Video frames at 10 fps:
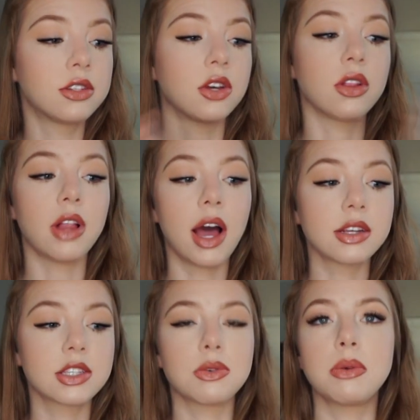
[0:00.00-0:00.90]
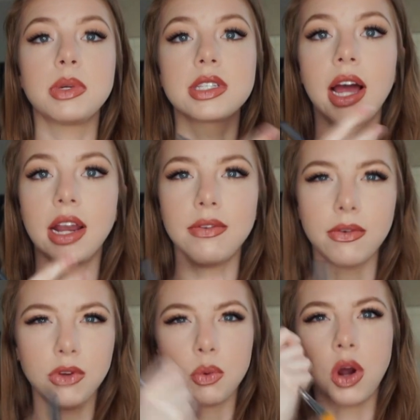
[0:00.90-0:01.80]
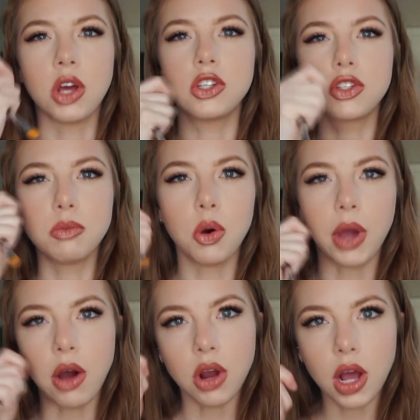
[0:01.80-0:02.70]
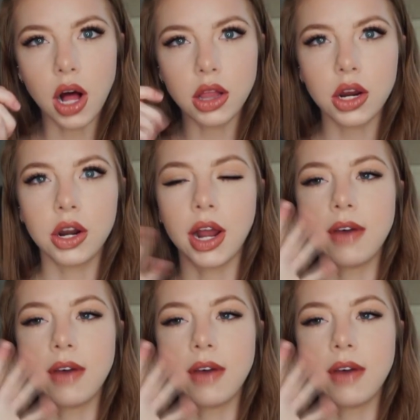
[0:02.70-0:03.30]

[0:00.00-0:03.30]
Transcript: So the last one was kind of if you want to smoke out a color and